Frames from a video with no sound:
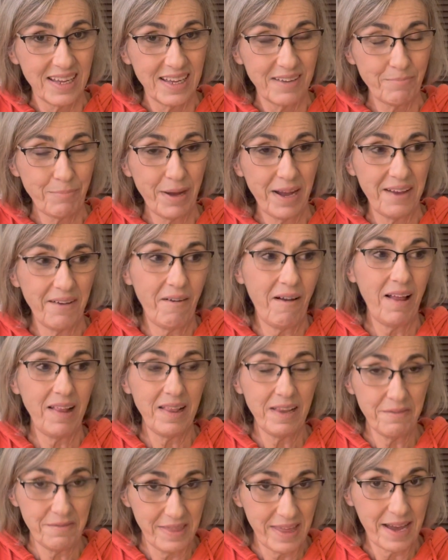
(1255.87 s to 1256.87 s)
by all
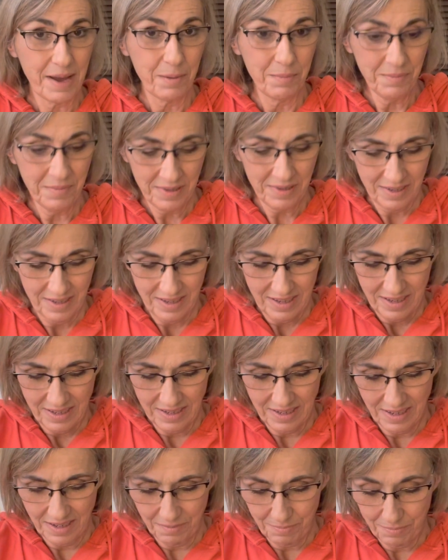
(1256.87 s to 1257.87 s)
of them
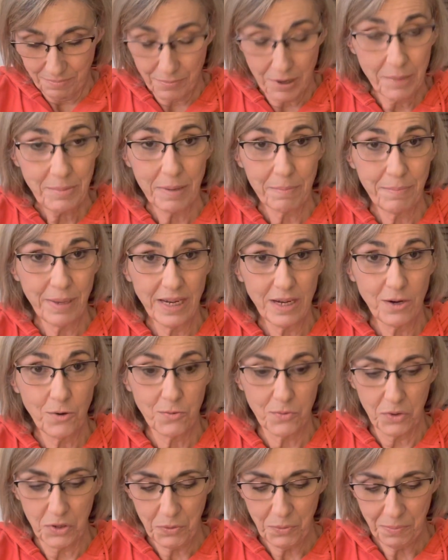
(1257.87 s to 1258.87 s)
in probably a big
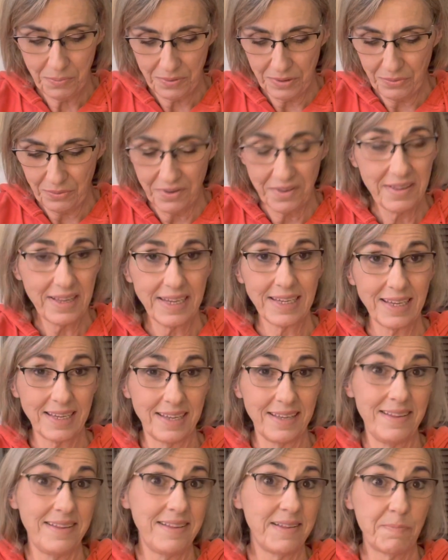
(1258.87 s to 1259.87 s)
group. It was like a
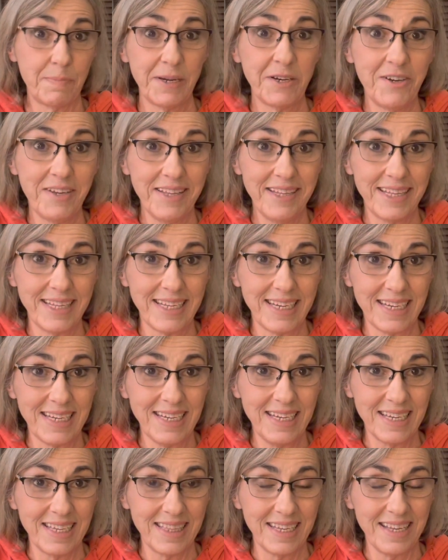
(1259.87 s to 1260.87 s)

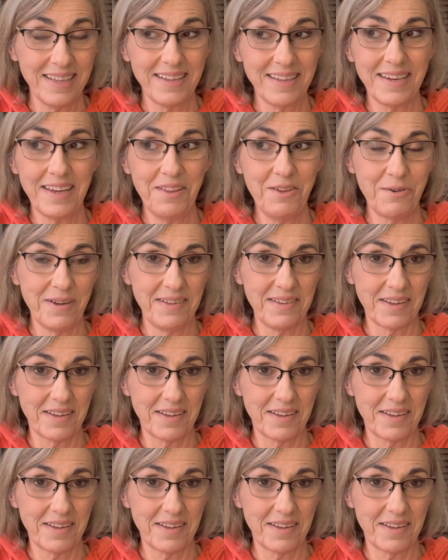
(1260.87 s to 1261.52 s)
conspiracy. That's another reason